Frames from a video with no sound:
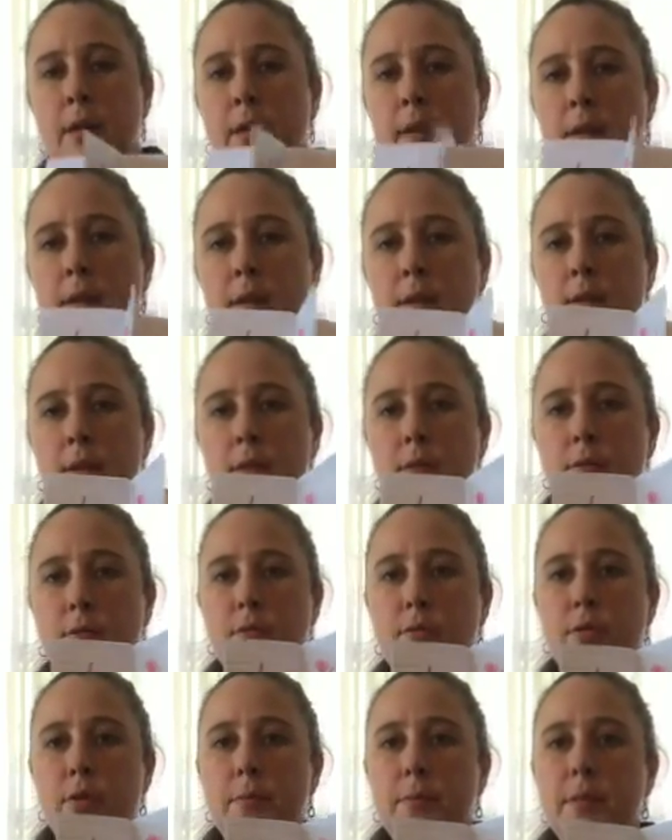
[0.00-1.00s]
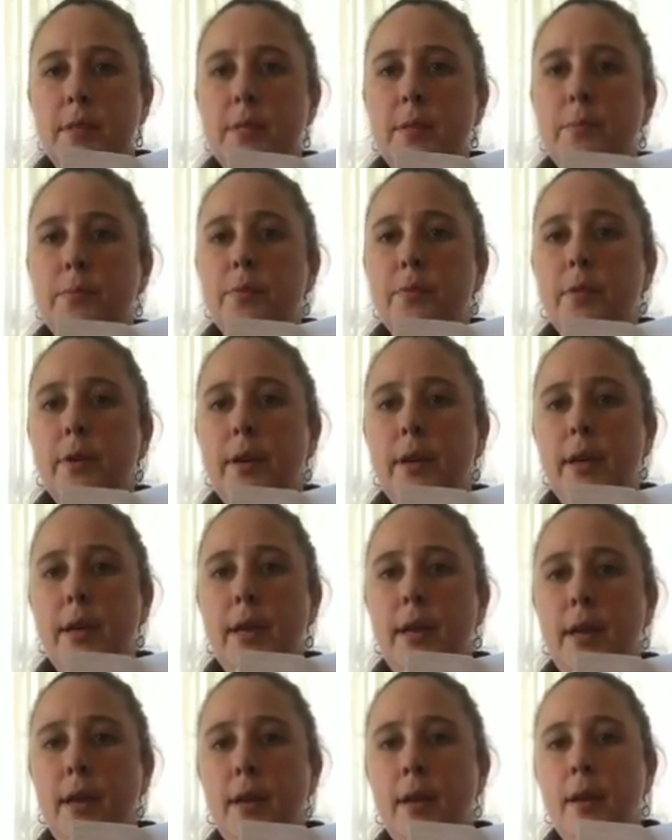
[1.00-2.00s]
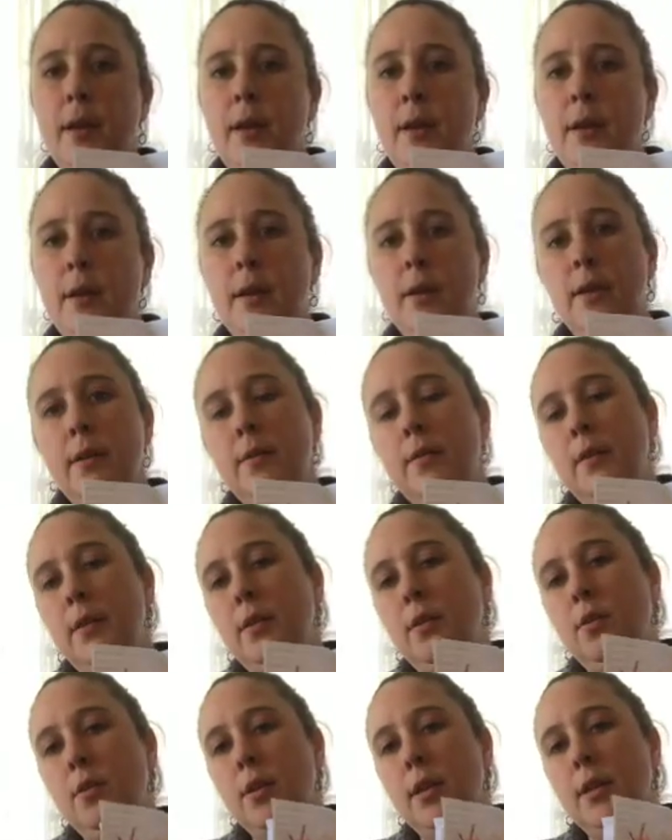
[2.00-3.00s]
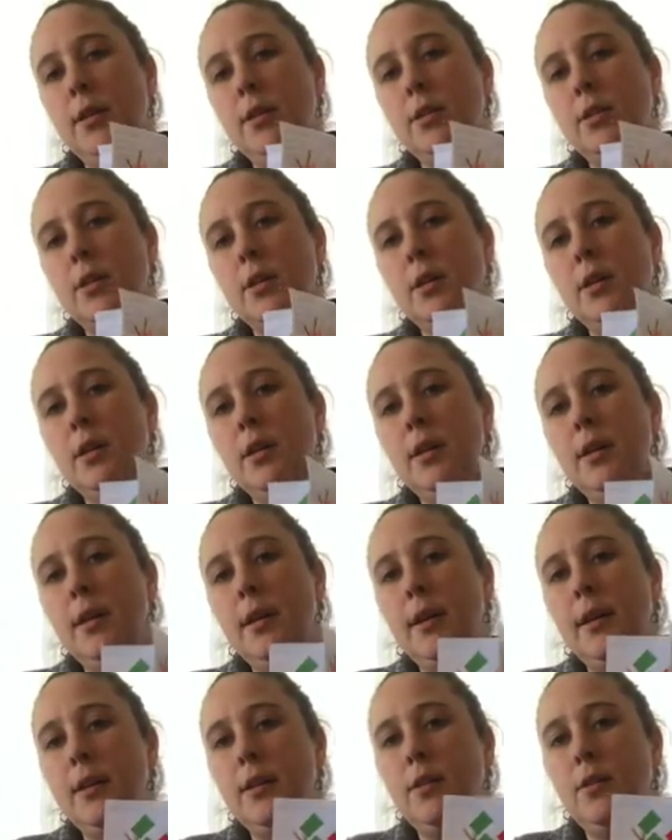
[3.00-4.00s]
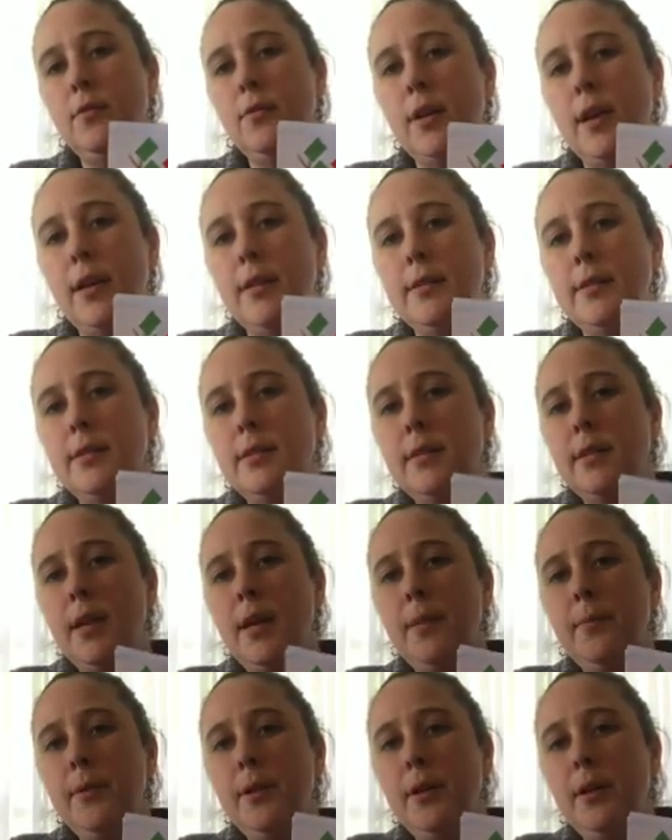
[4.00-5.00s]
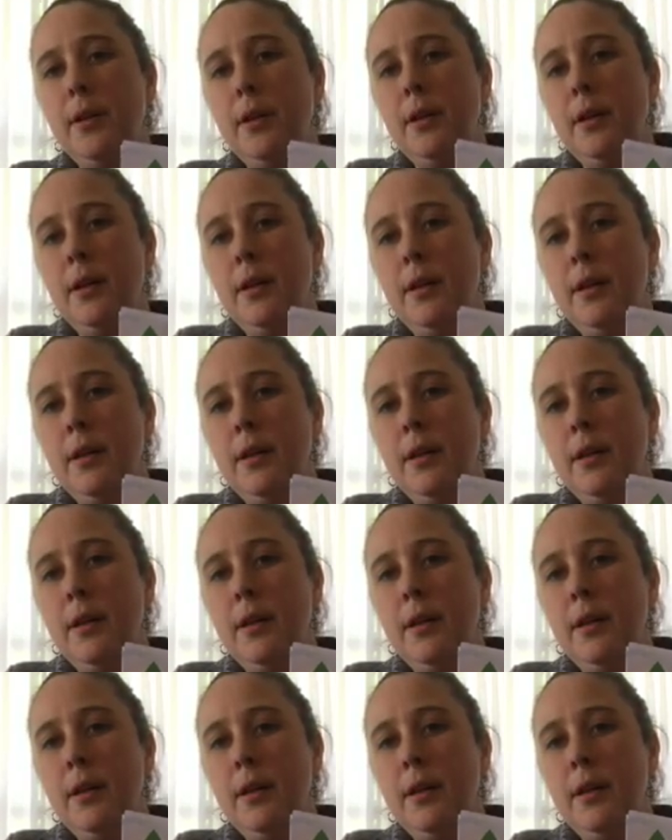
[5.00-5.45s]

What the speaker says: It goes from spring, and you can turn it and you've got summer.